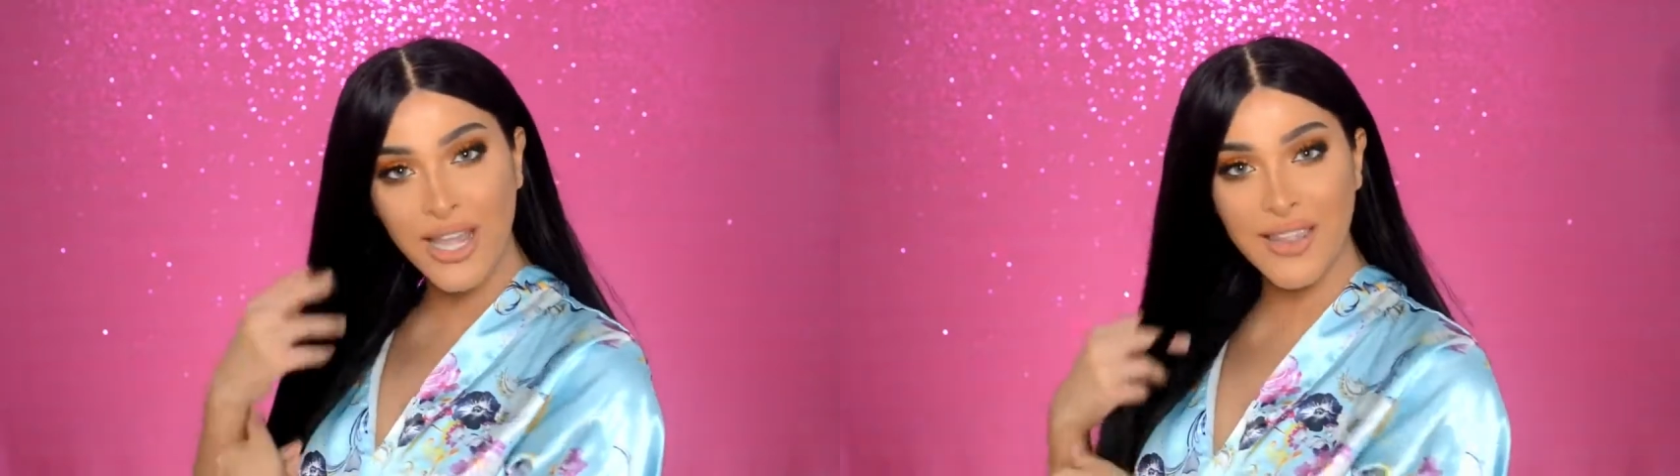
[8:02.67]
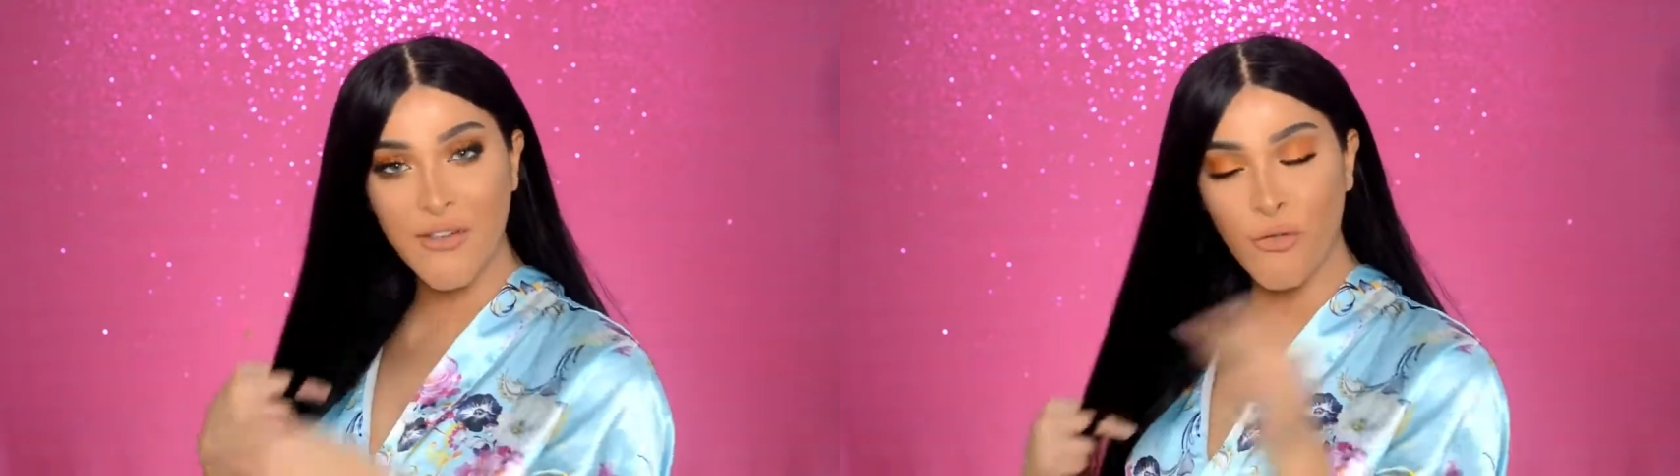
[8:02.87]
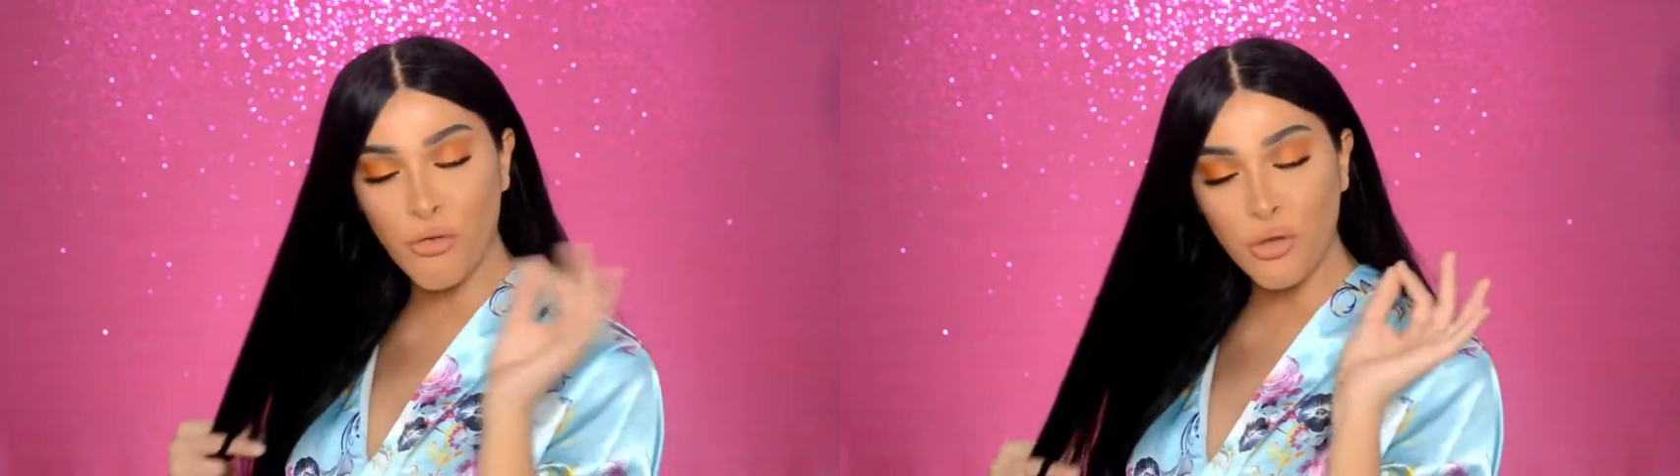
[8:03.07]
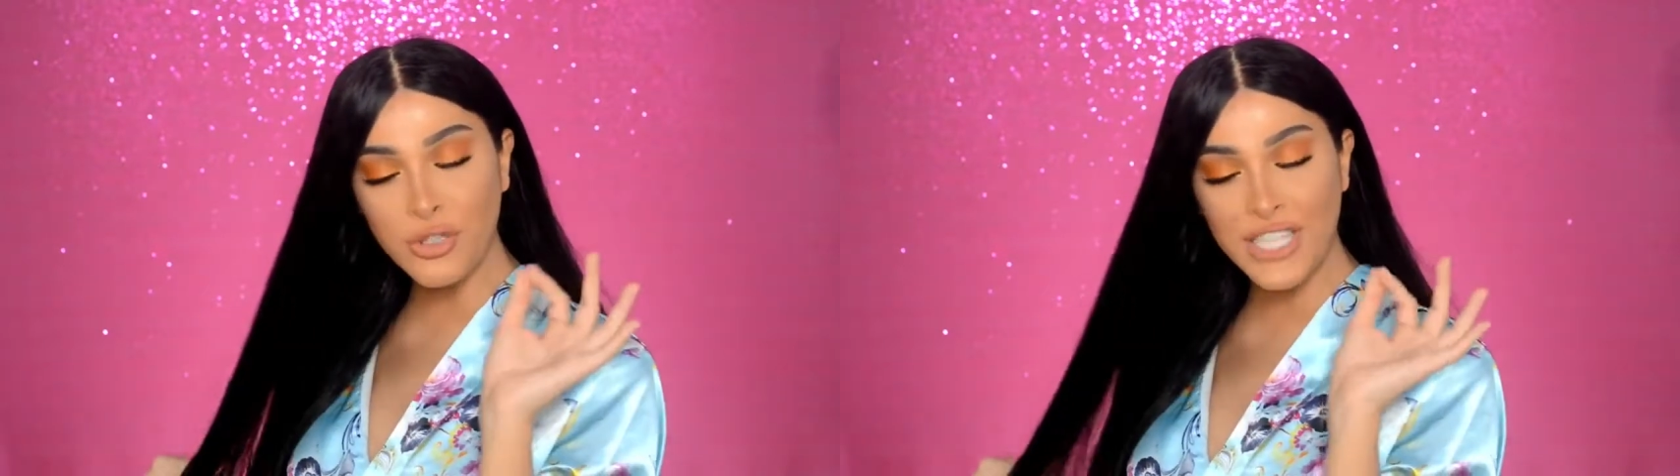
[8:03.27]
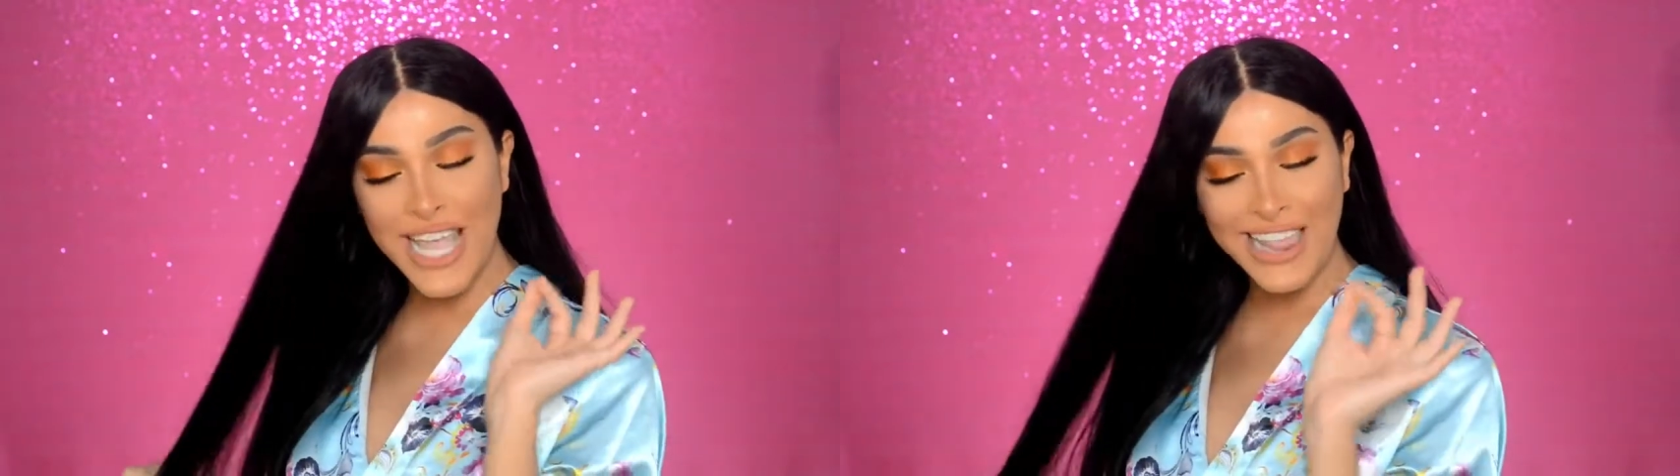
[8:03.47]
in the
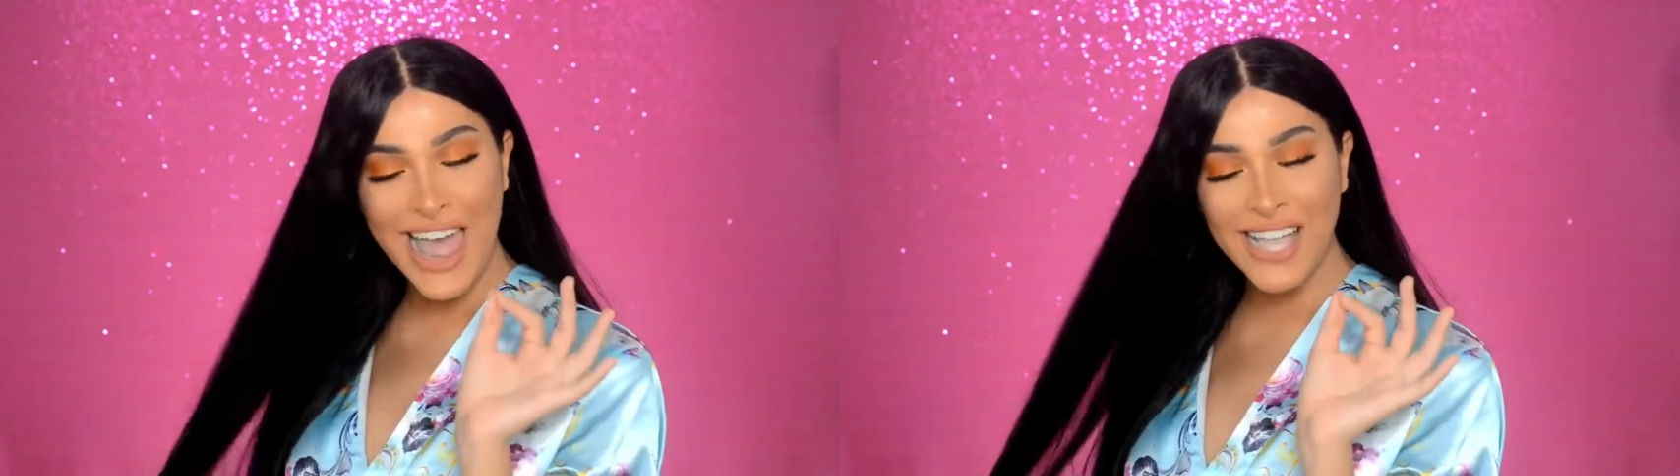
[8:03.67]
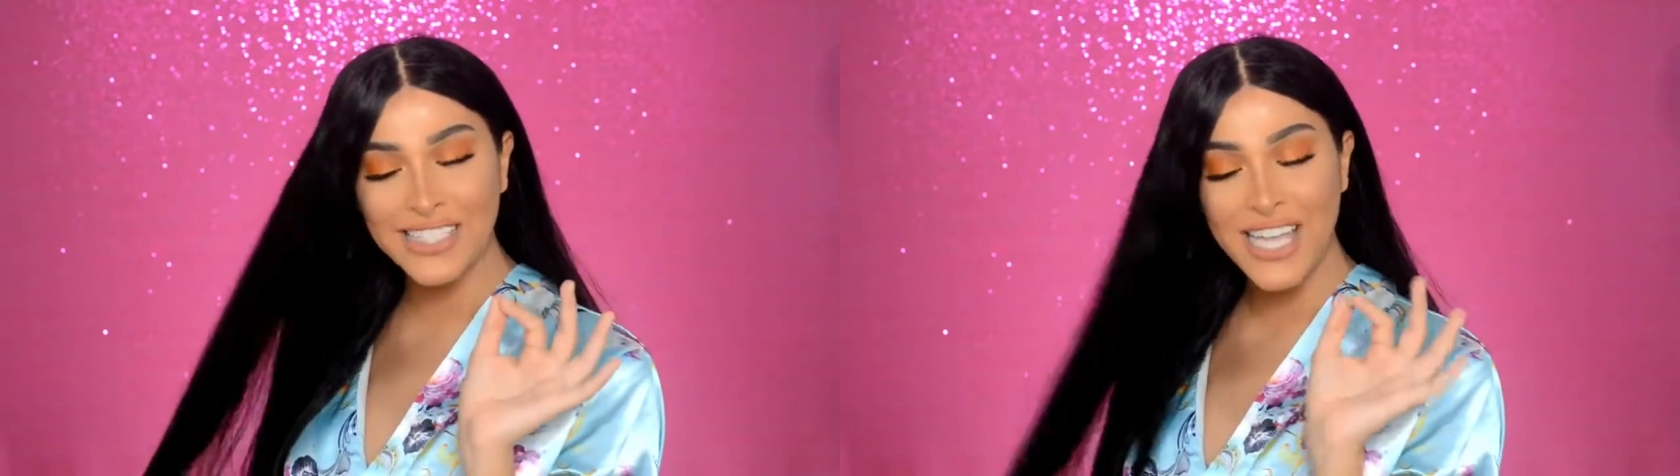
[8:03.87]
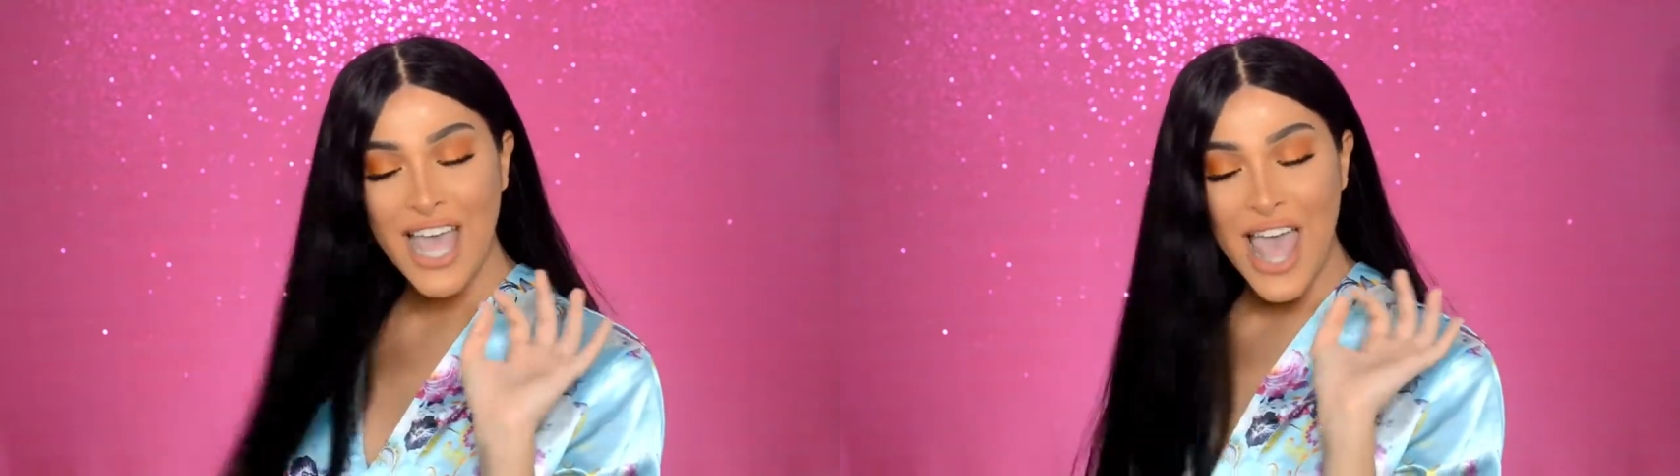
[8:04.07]
full daylight